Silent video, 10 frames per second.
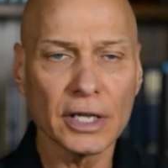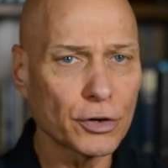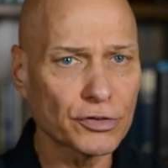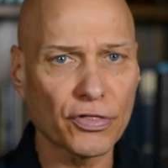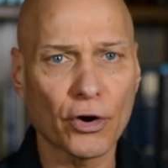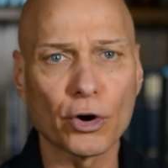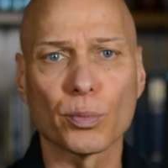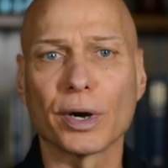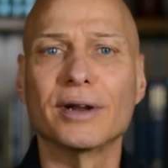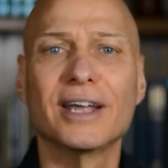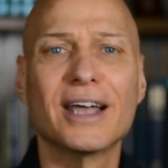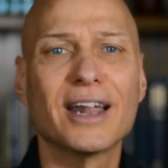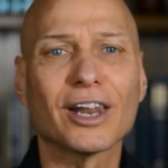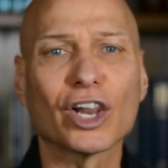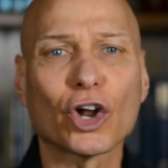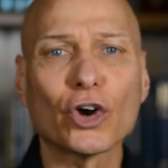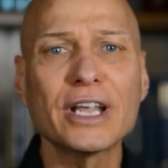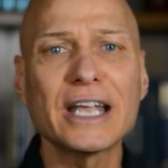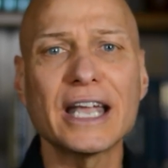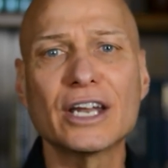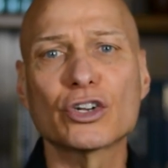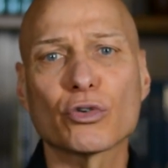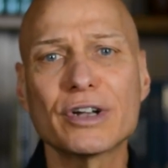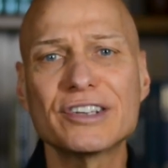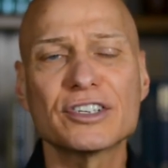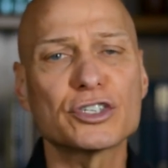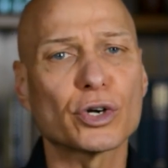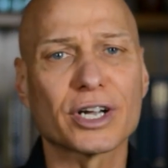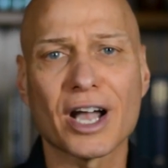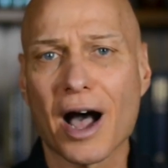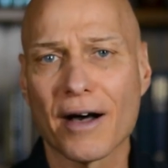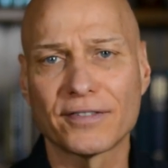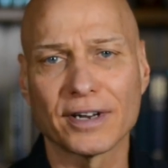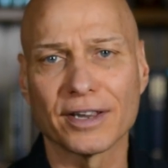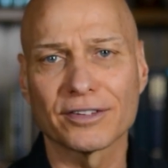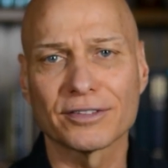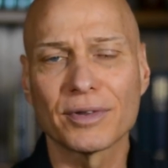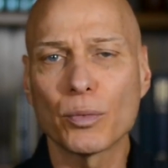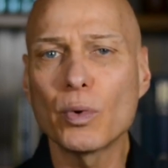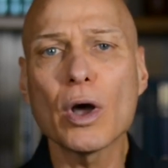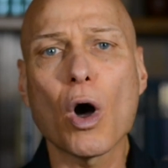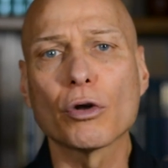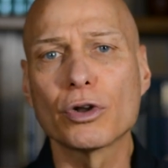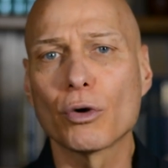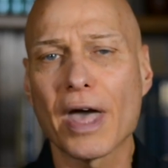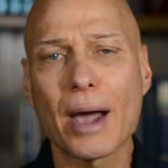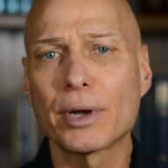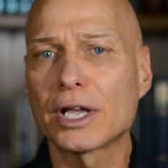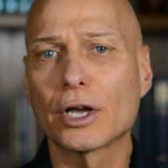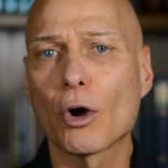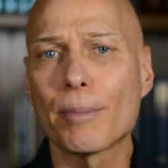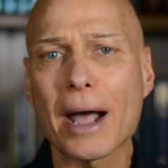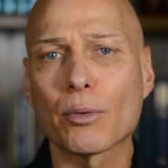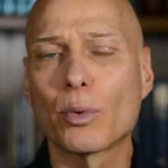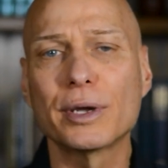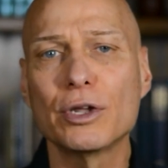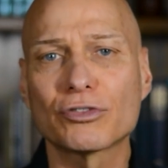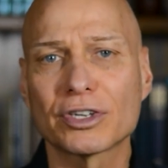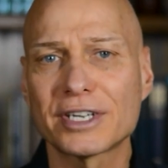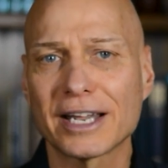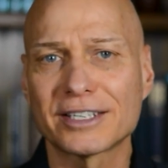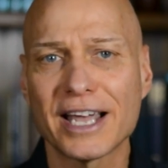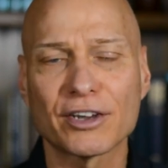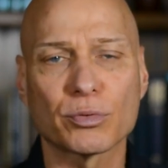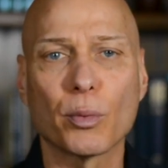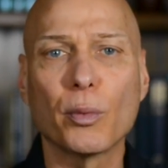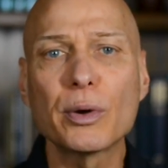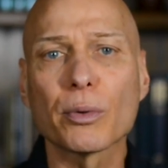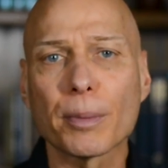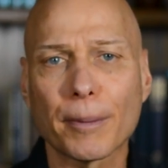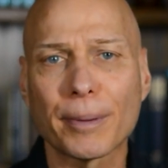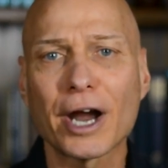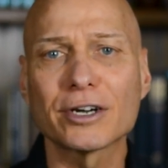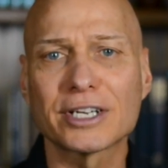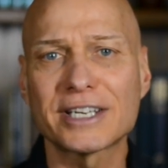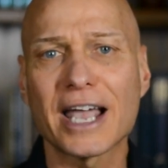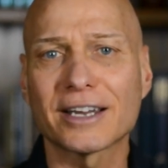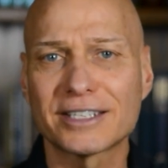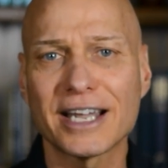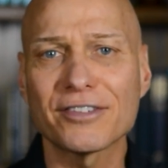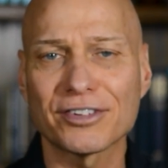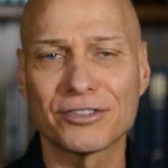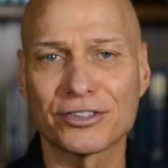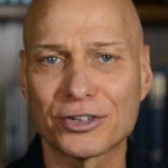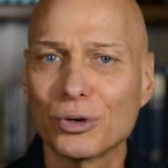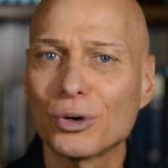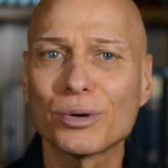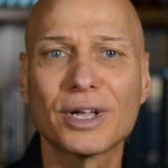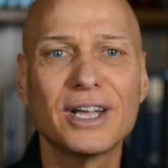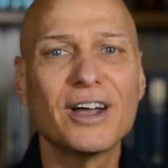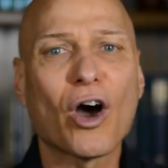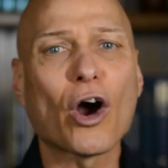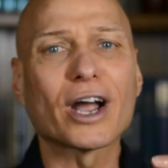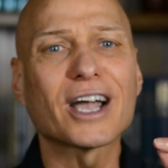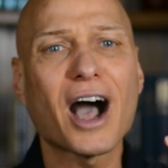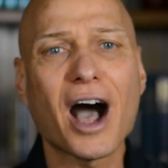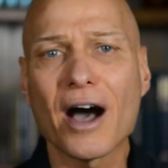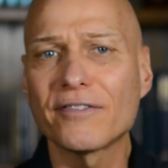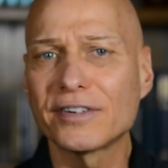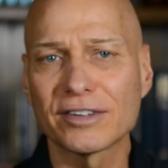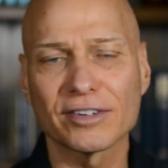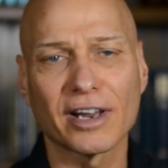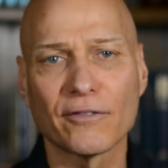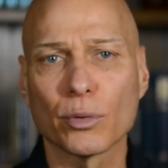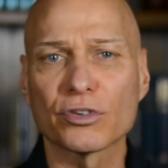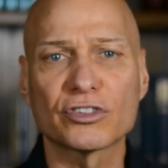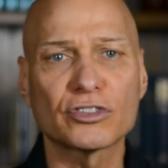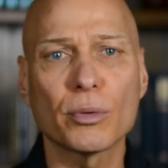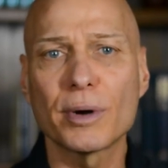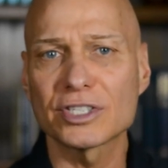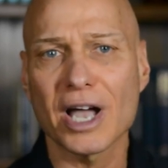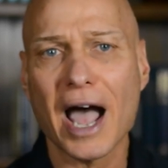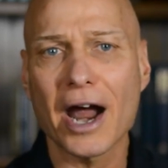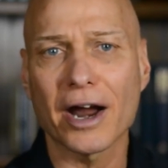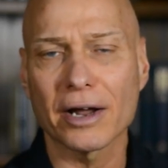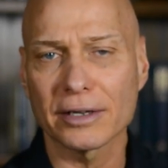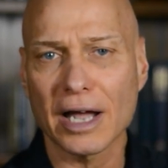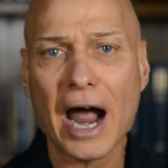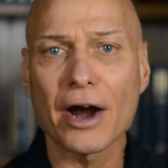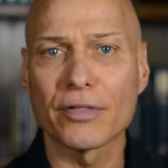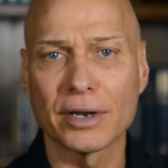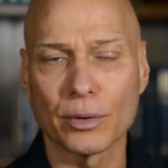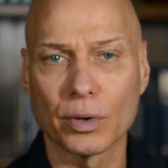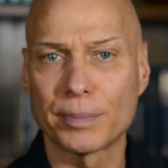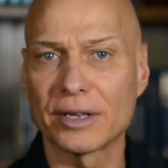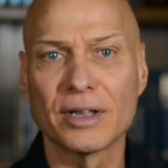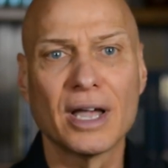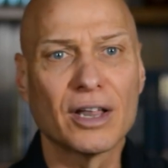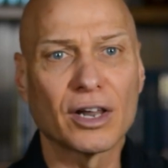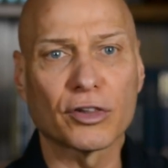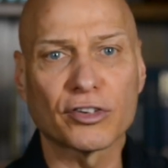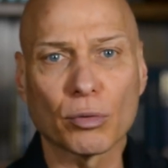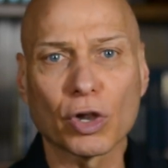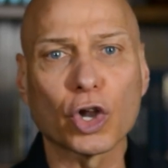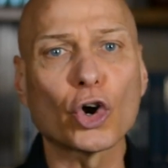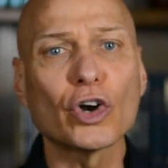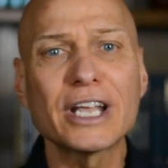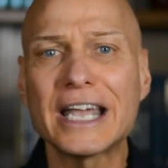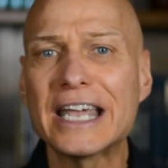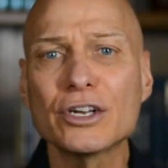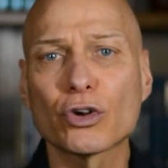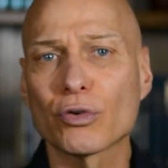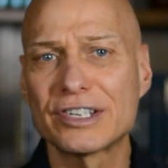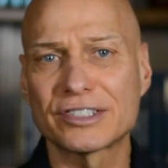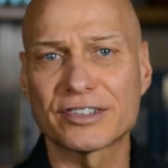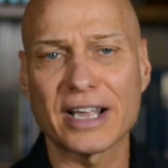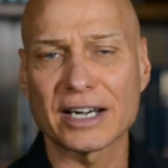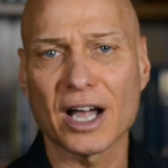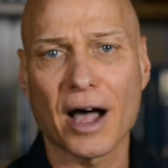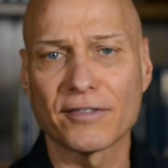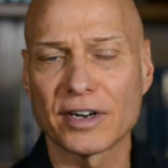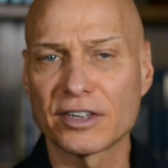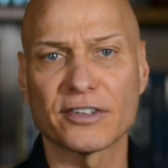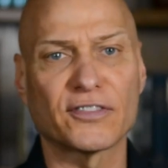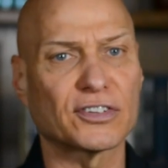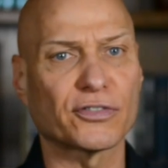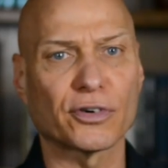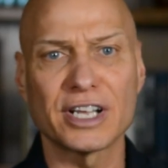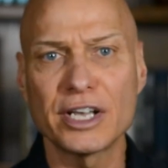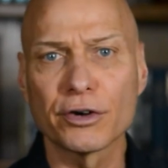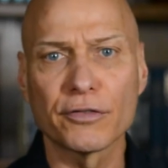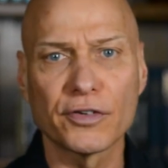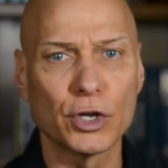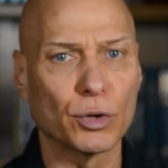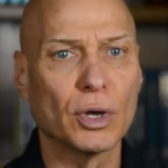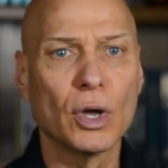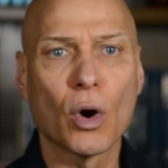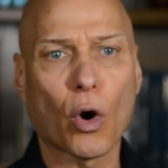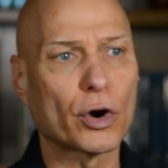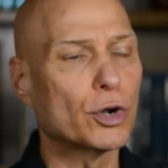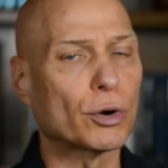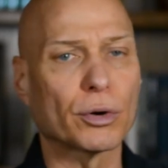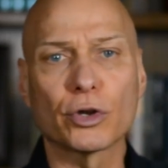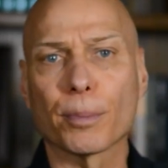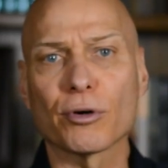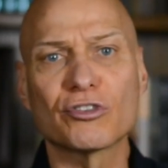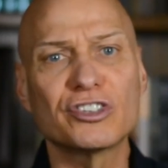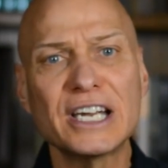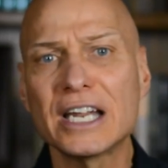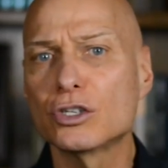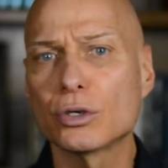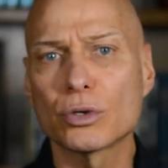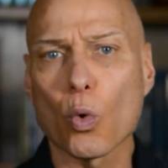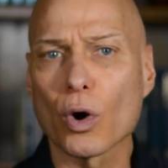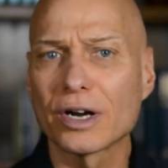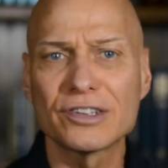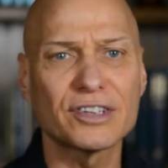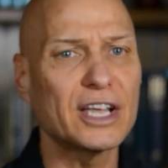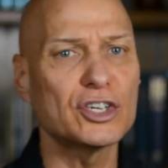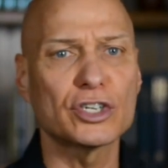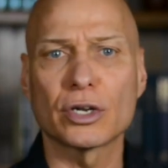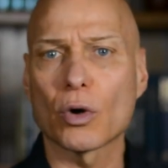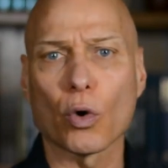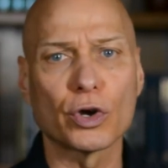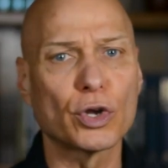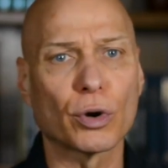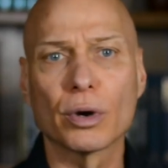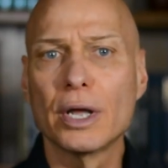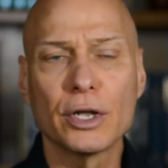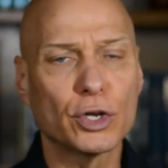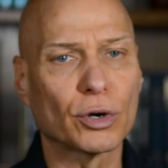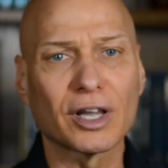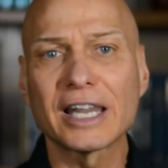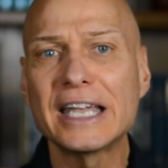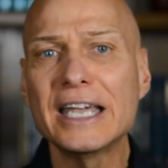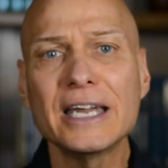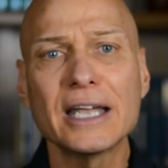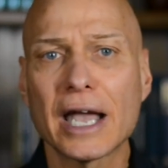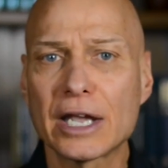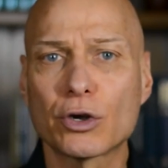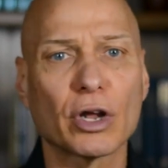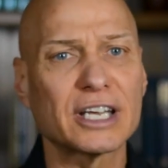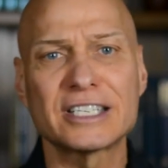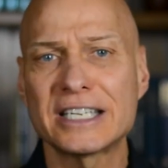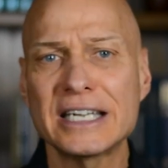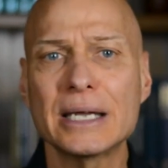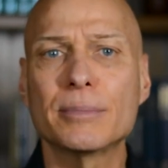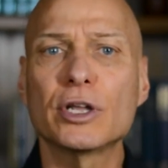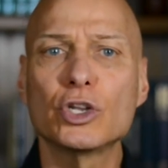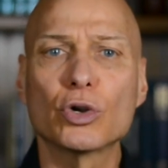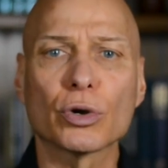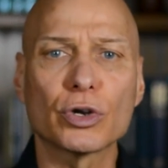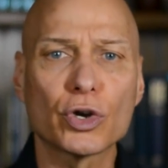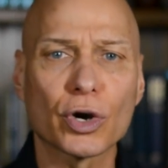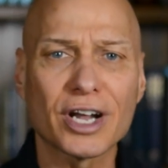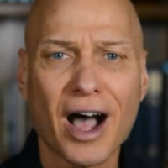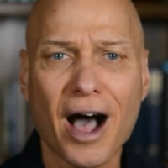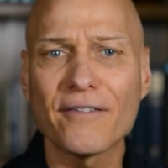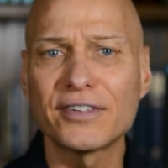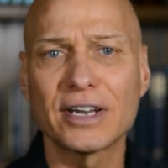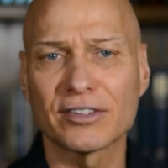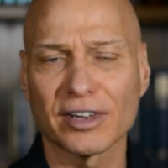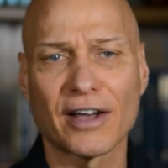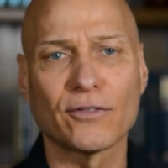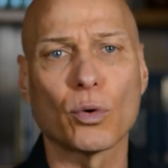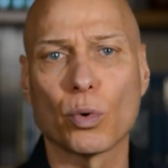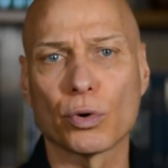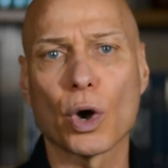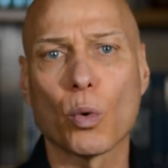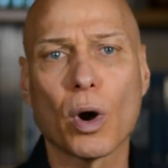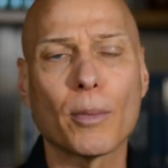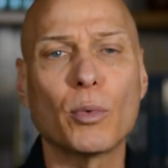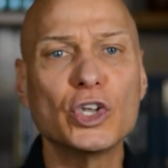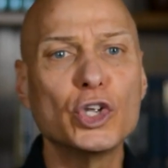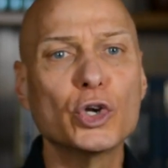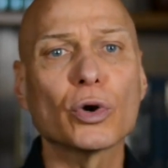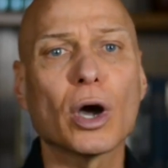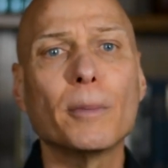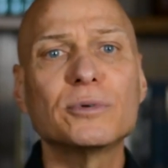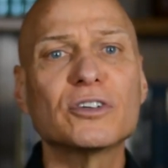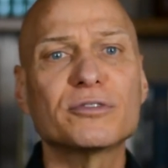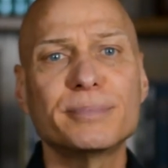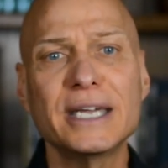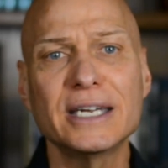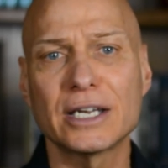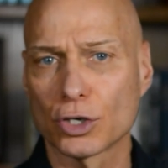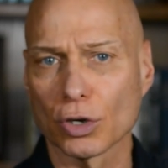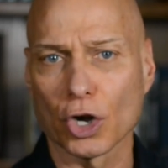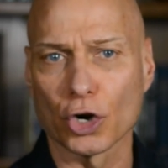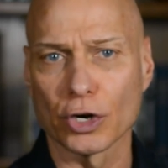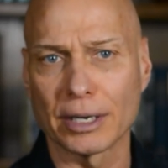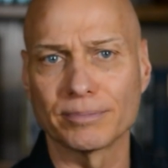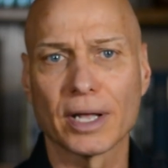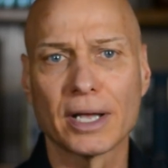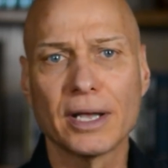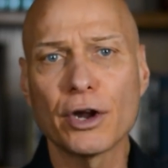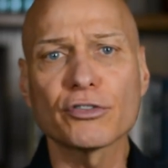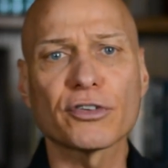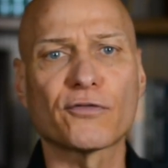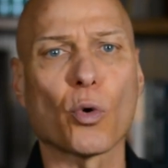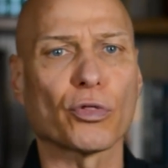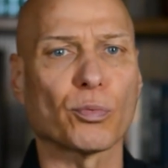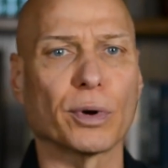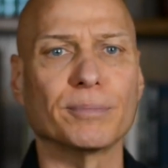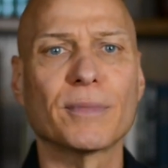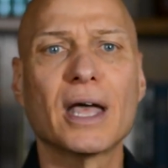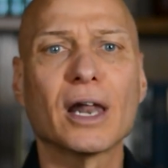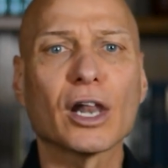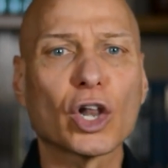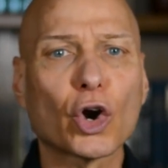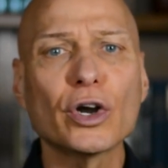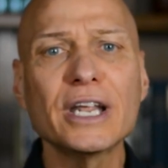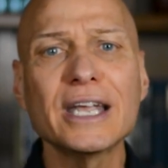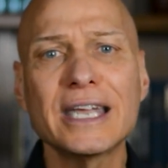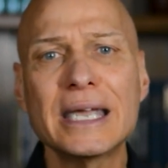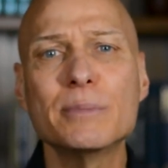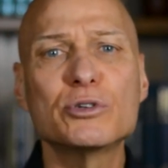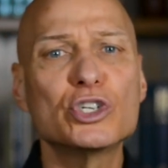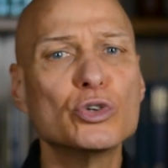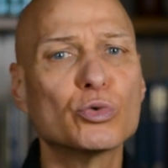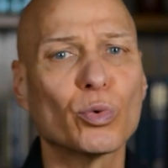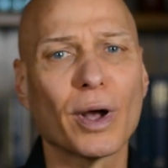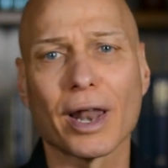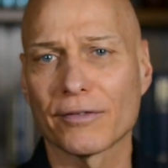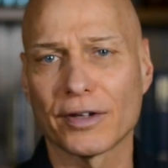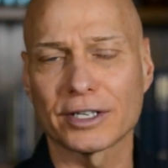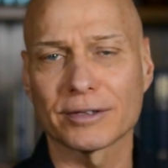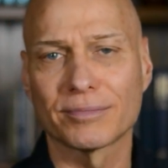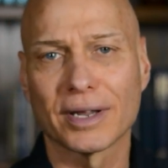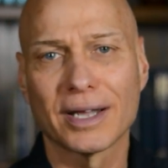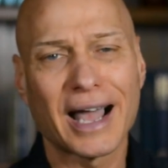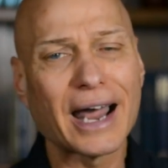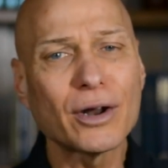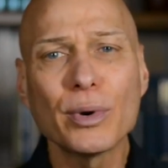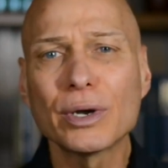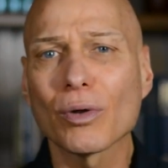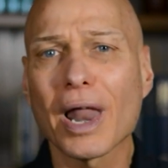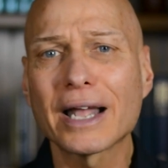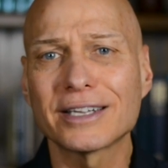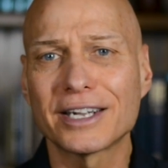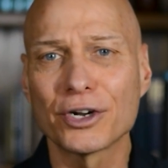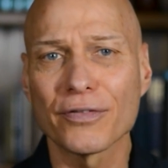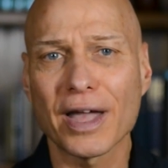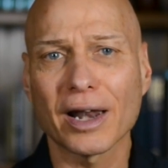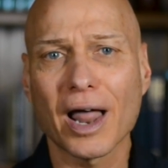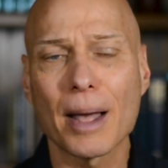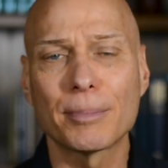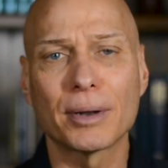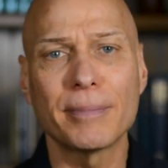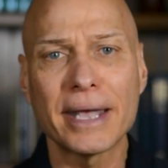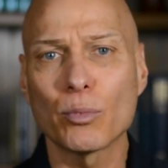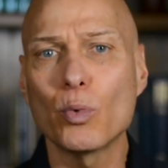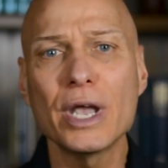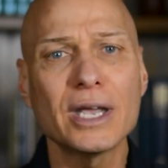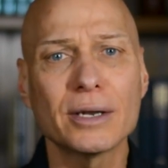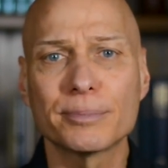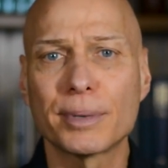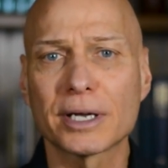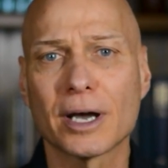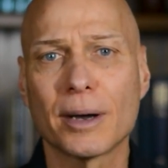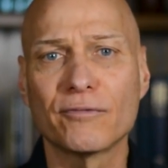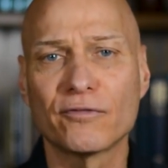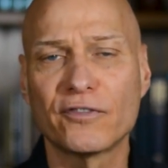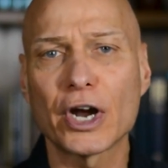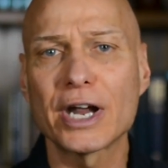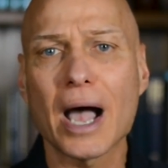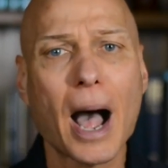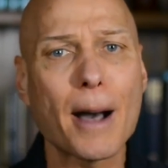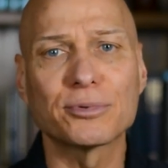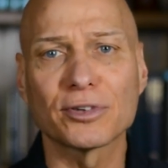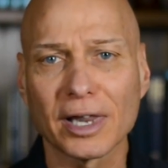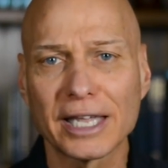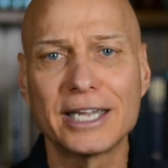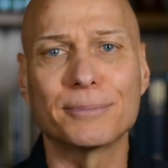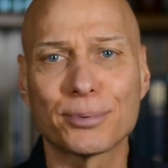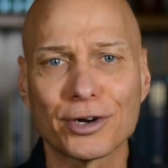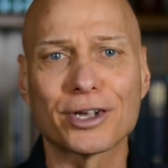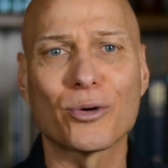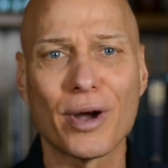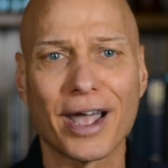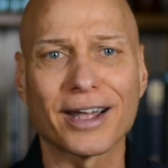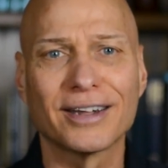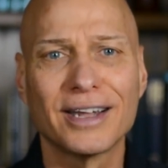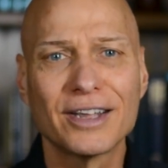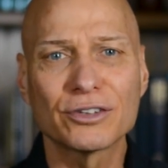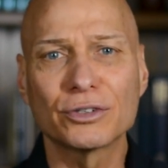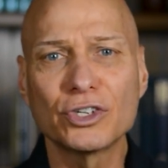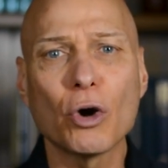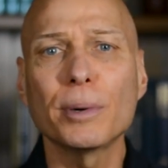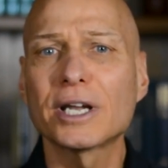Here's the third one. Learning increases your confidence. We all know that. We can go back when we used to take tests. When we were prepared to take a test in school, our confidence level was so much higher than it would be. So learning increases that confidence. If it's for an interview, or you're presenting to an organization, or you're leading a team, your confidence level will go up when you're up to speed and you're learning. Here's the fourth one. Learning keeps you relevant. I know we don't like to hear that a lot, but man, we can become very obsolete pretty quick. So don't